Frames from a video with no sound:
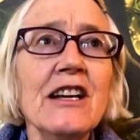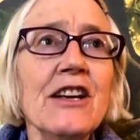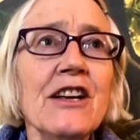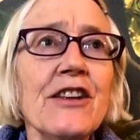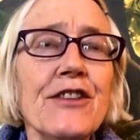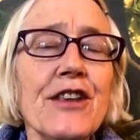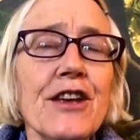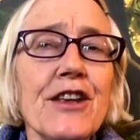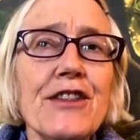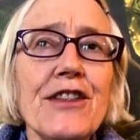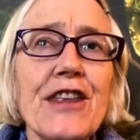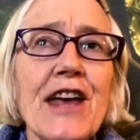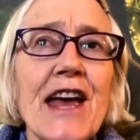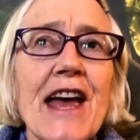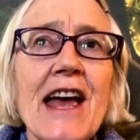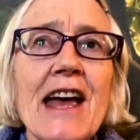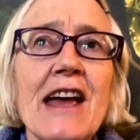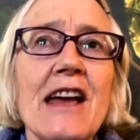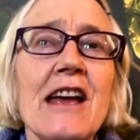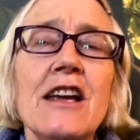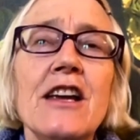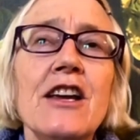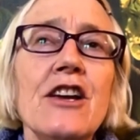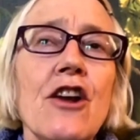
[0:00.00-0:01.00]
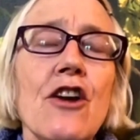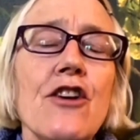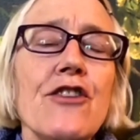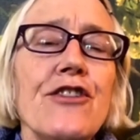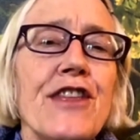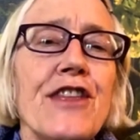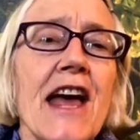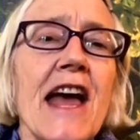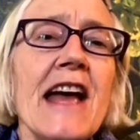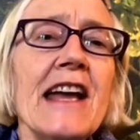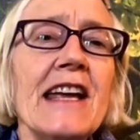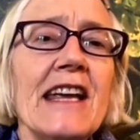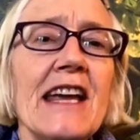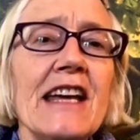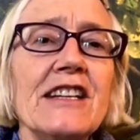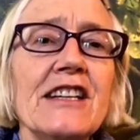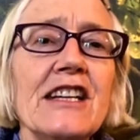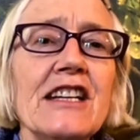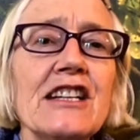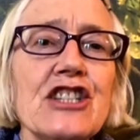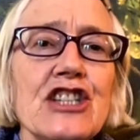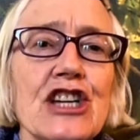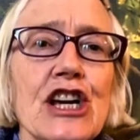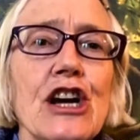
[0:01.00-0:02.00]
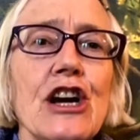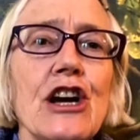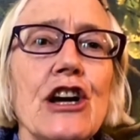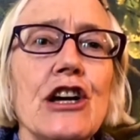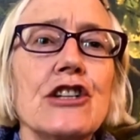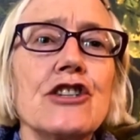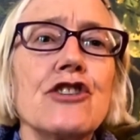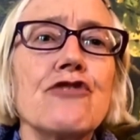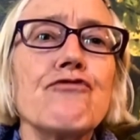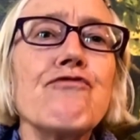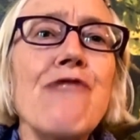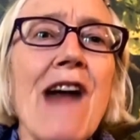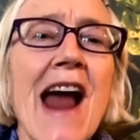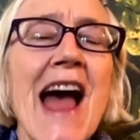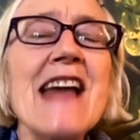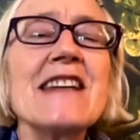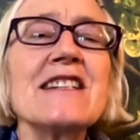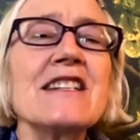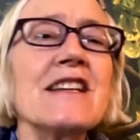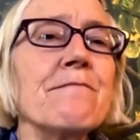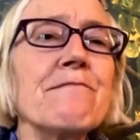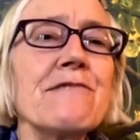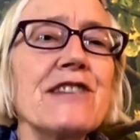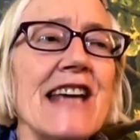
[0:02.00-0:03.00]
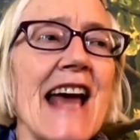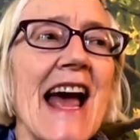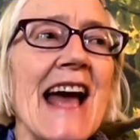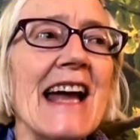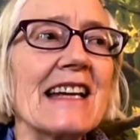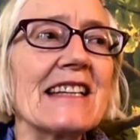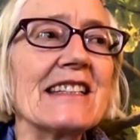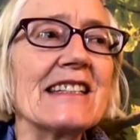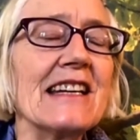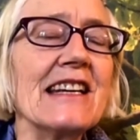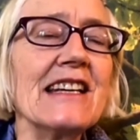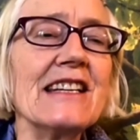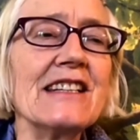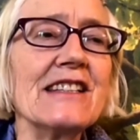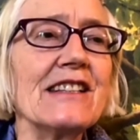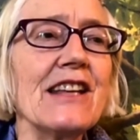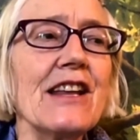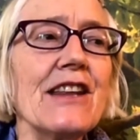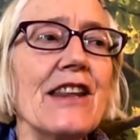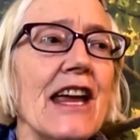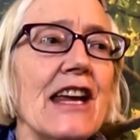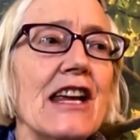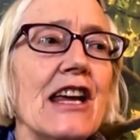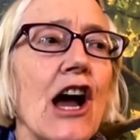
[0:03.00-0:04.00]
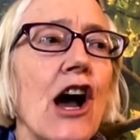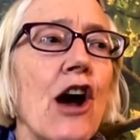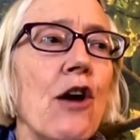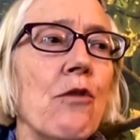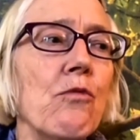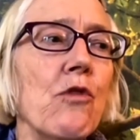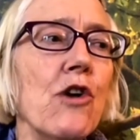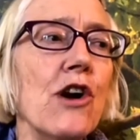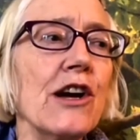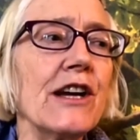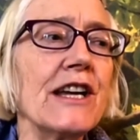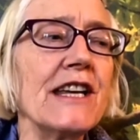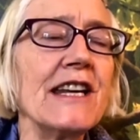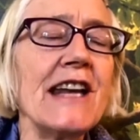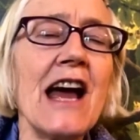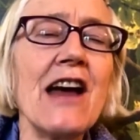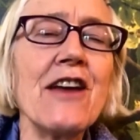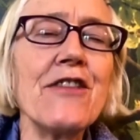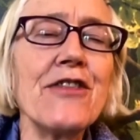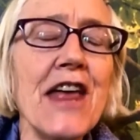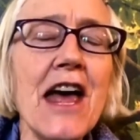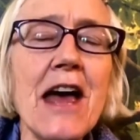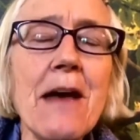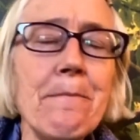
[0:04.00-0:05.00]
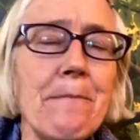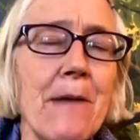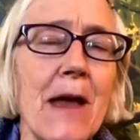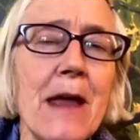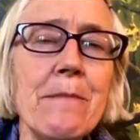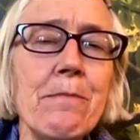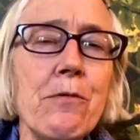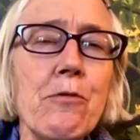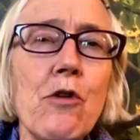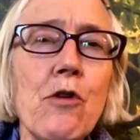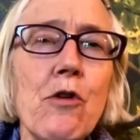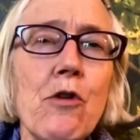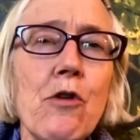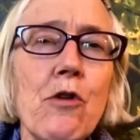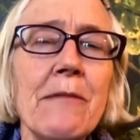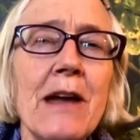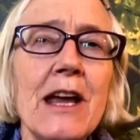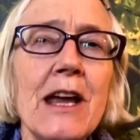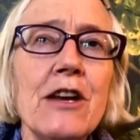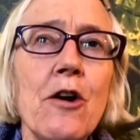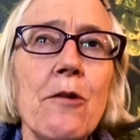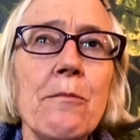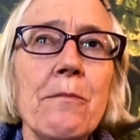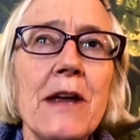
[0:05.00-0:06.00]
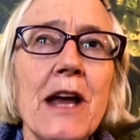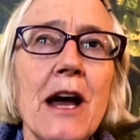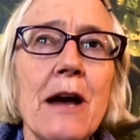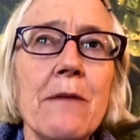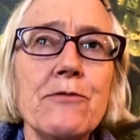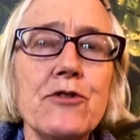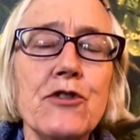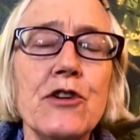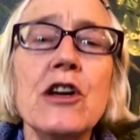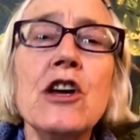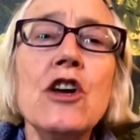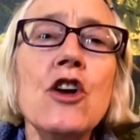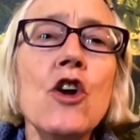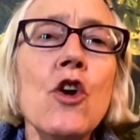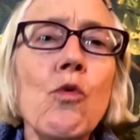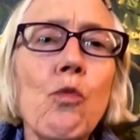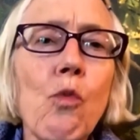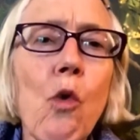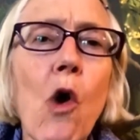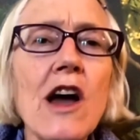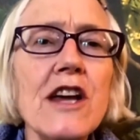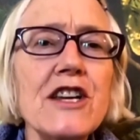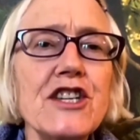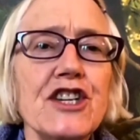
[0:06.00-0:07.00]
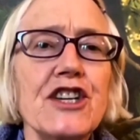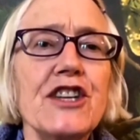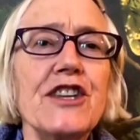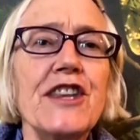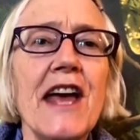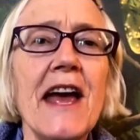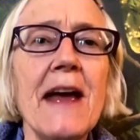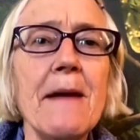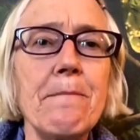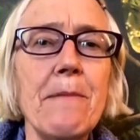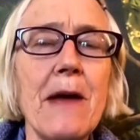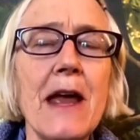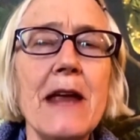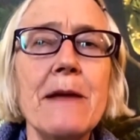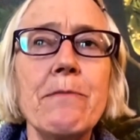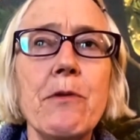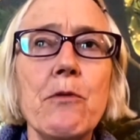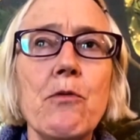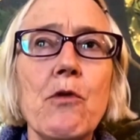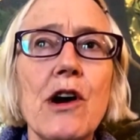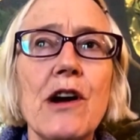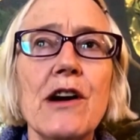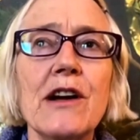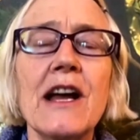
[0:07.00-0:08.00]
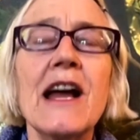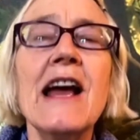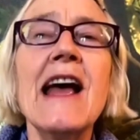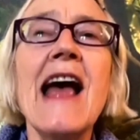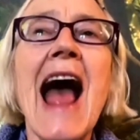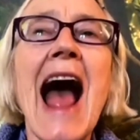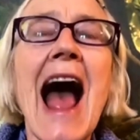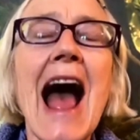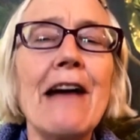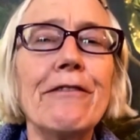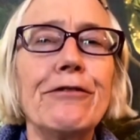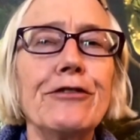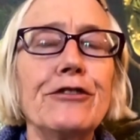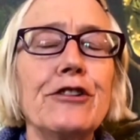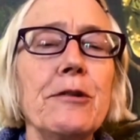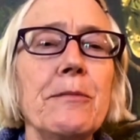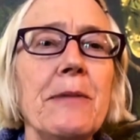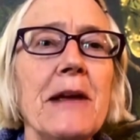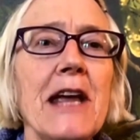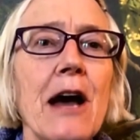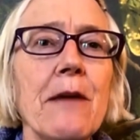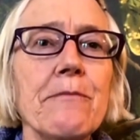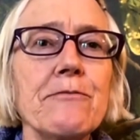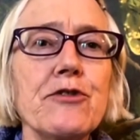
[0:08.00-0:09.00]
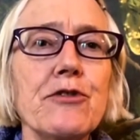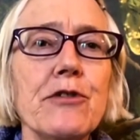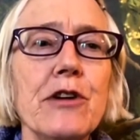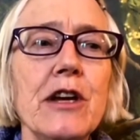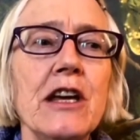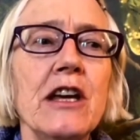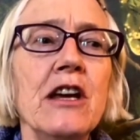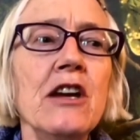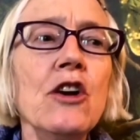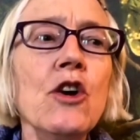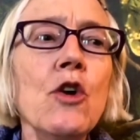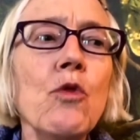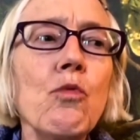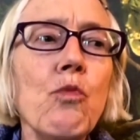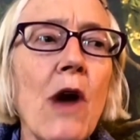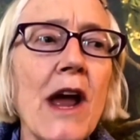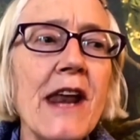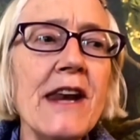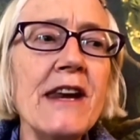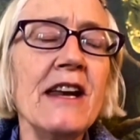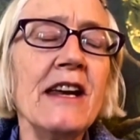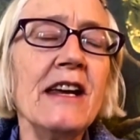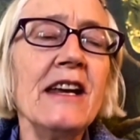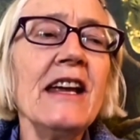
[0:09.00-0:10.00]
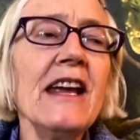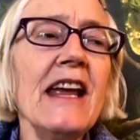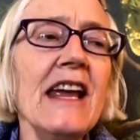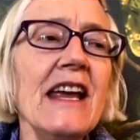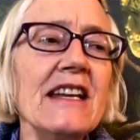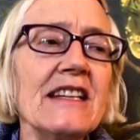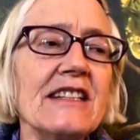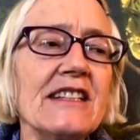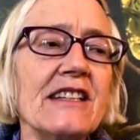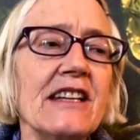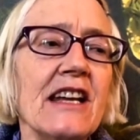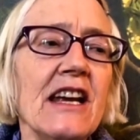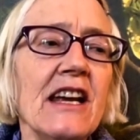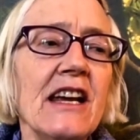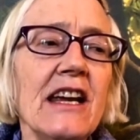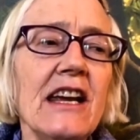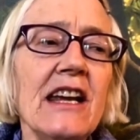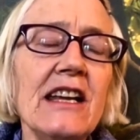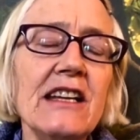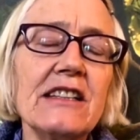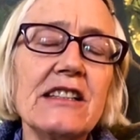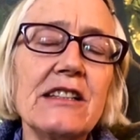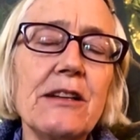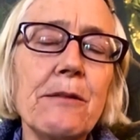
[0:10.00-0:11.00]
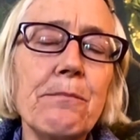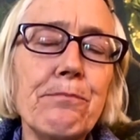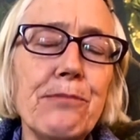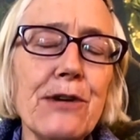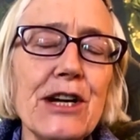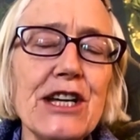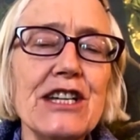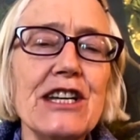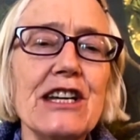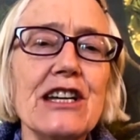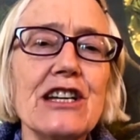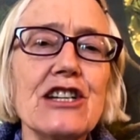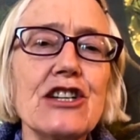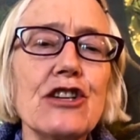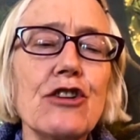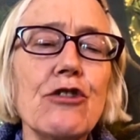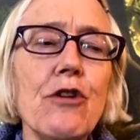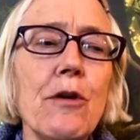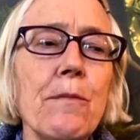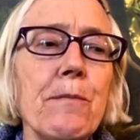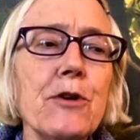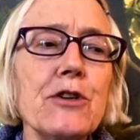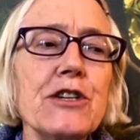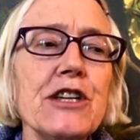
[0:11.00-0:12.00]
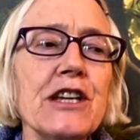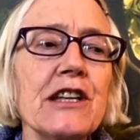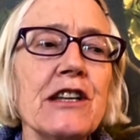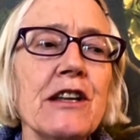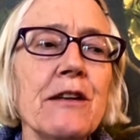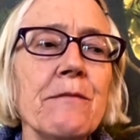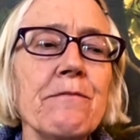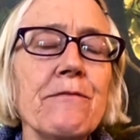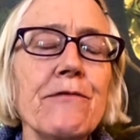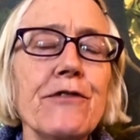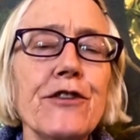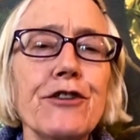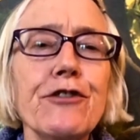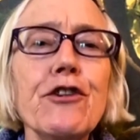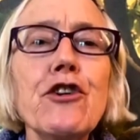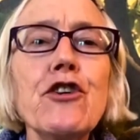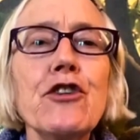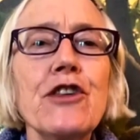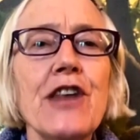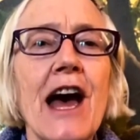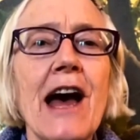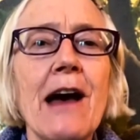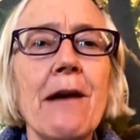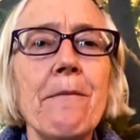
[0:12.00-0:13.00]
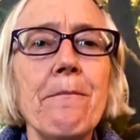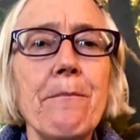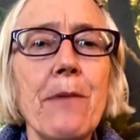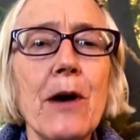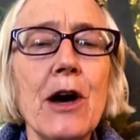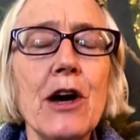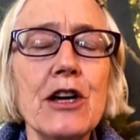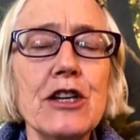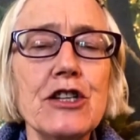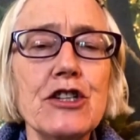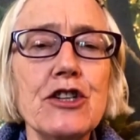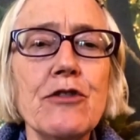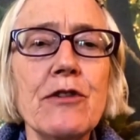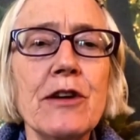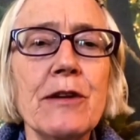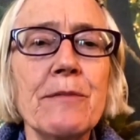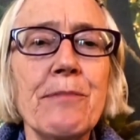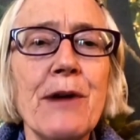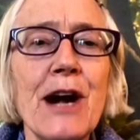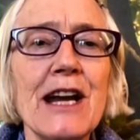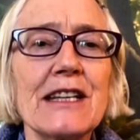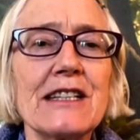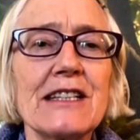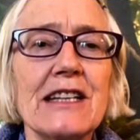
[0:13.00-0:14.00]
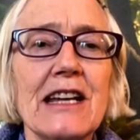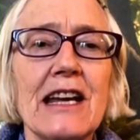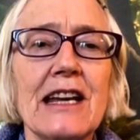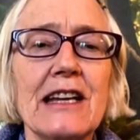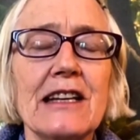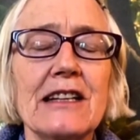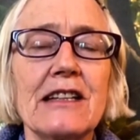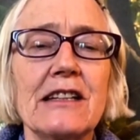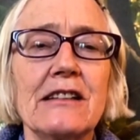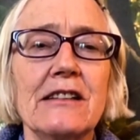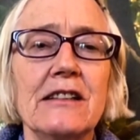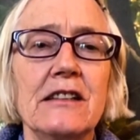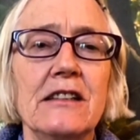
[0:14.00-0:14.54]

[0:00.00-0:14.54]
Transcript: that they're getting charged random taxes, that they can't work it out. Their paperwork may not be up to it. Why should their paperwork have to be up to it when it's the British who are putting them through that by doing Brexit?